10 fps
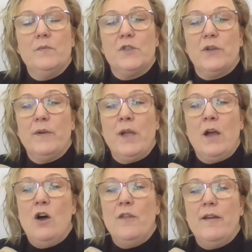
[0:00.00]
So
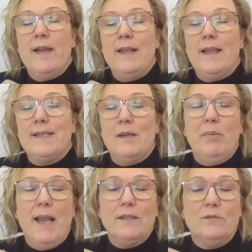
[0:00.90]
is it
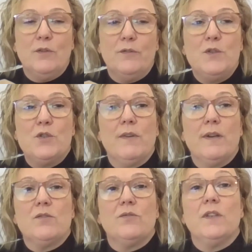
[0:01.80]
planned for future
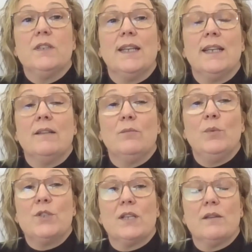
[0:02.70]
rounds of funding,
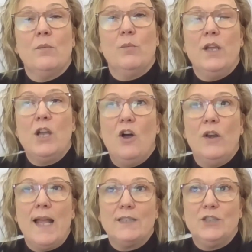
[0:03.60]
which we
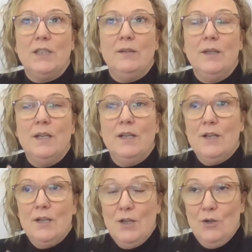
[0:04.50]
can't actually
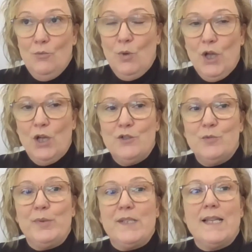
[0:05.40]

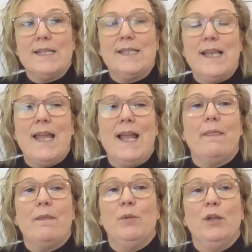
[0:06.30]
100% say at the